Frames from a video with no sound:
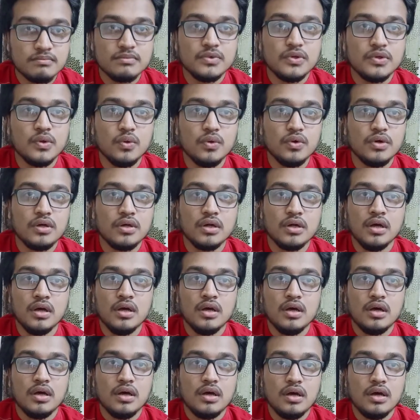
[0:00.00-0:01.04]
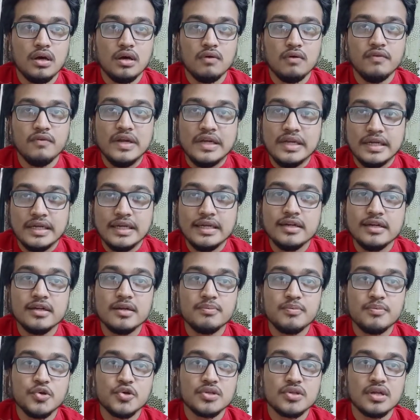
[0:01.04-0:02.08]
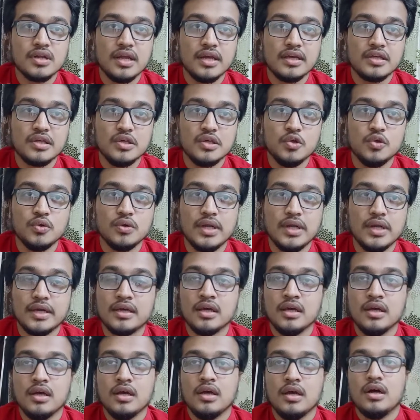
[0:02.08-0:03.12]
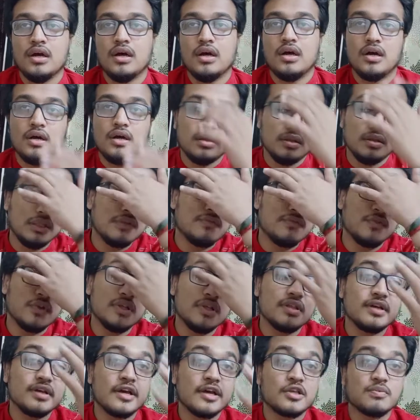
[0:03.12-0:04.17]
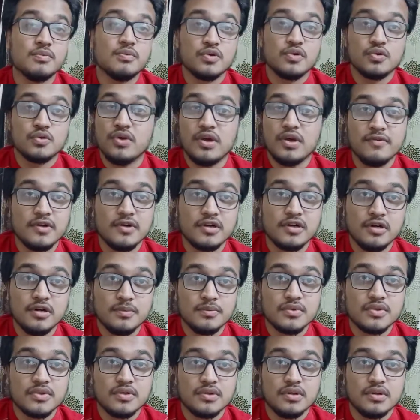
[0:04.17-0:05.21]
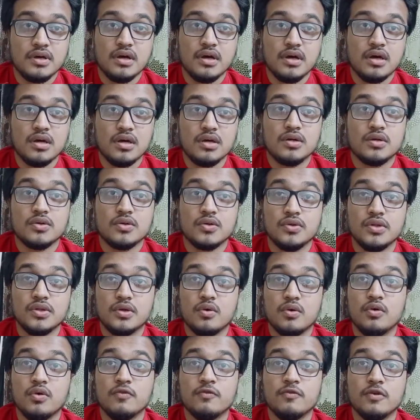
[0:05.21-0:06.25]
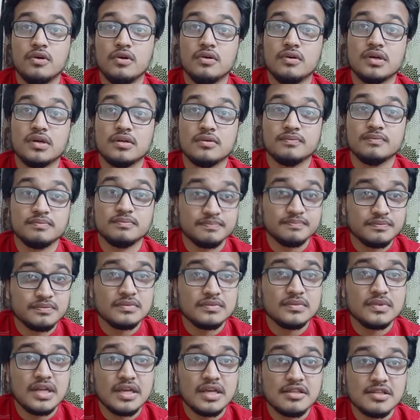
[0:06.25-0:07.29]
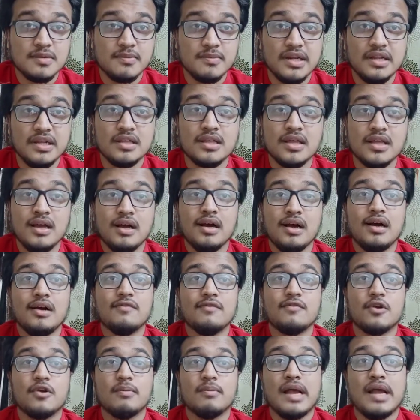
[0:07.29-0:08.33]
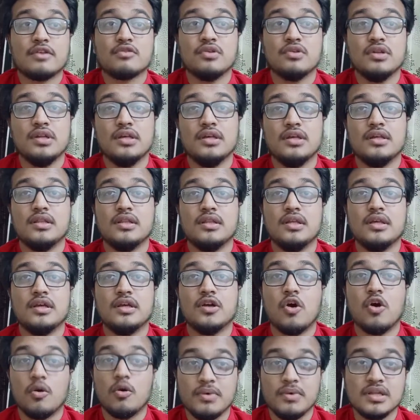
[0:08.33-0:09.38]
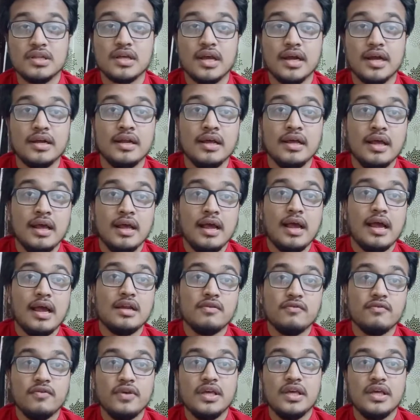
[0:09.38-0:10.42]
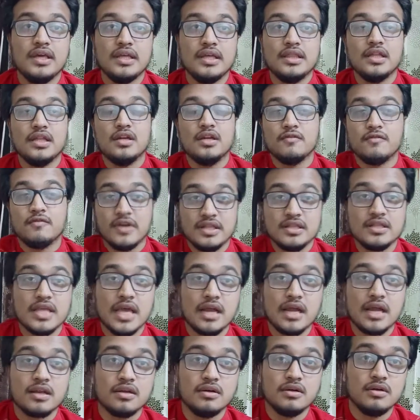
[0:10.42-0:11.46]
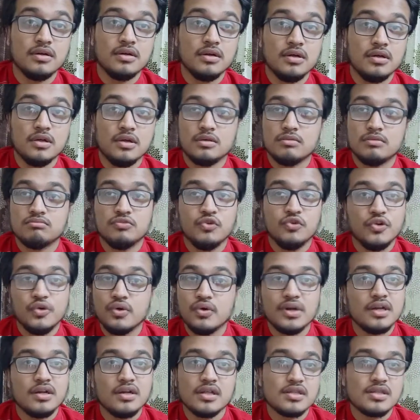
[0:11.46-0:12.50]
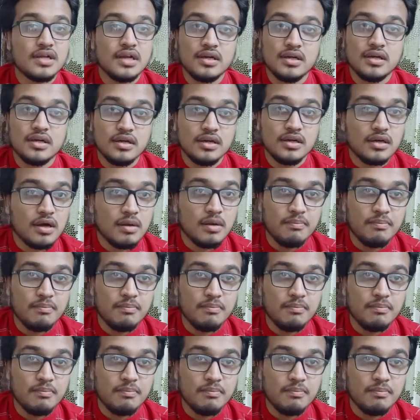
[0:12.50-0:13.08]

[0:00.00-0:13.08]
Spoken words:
dude, we needed a person like you, like this forensic experts, whoever comes to the court for testimonies are from actually the government side, and we in the defense sector, we don't understand a